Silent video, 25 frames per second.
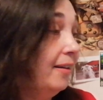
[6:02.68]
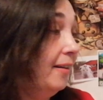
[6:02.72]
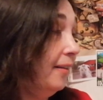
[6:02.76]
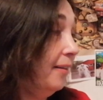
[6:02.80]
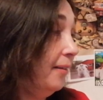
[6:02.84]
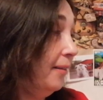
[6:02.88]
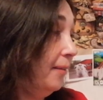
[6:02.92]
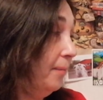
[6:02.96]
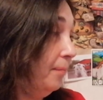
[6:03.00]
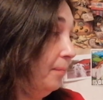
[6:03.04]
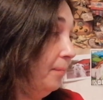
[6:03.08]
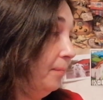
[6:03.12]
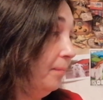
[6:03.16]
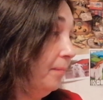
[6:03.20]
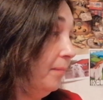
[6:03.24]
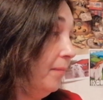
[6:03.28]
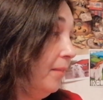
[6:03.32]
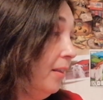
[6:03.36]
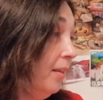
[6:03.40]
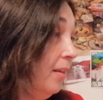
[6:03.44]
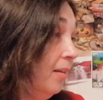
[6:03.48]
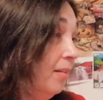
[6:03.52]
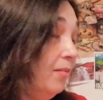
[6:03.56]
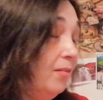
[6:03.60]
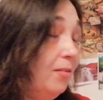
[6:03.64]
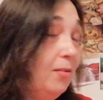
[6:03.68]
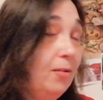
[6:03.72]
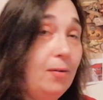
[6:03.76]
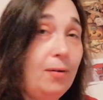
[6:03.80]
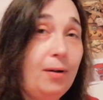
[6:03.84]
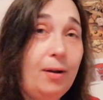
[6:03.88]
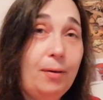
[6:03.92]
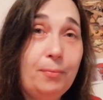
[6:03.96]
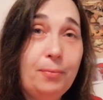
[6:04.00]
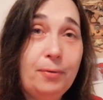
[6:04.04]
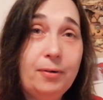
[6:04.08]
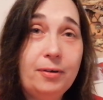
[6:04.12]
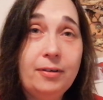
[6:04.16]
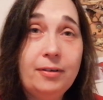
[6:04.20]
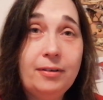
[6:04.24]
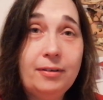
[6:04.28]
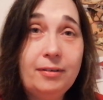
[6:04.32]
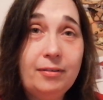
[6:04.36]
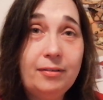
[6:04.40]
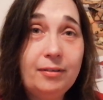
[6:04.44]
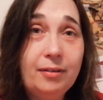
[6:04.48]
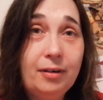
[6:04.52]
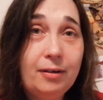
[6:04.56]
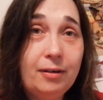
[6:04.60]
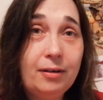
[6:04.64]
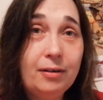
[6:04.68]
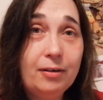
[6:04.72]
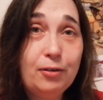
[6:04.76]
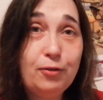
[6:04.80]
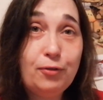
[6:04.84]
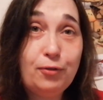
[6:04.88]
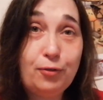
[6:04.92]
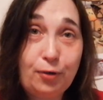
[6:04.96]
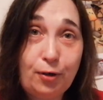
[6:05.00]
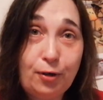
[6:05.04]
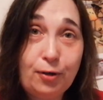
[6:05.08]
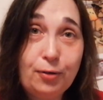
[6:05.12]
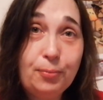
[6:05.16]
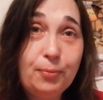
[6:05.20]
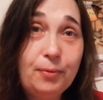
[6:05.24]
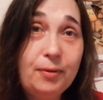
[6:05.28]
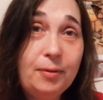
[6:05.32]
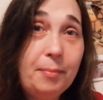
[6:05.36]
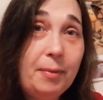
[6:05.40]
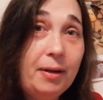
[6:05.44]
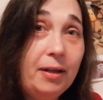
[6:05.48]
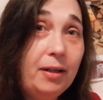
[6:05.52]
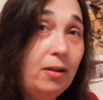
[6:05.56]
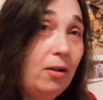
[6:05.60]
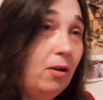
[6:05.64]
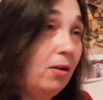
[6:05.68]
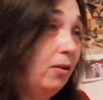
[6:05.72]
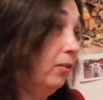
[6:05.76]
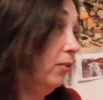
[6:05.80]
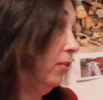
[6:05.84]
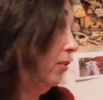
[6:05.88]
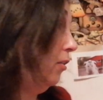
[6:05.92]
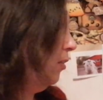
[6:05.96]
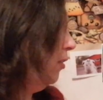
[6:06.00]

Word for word: Um, so uh, we're gonna start start with my long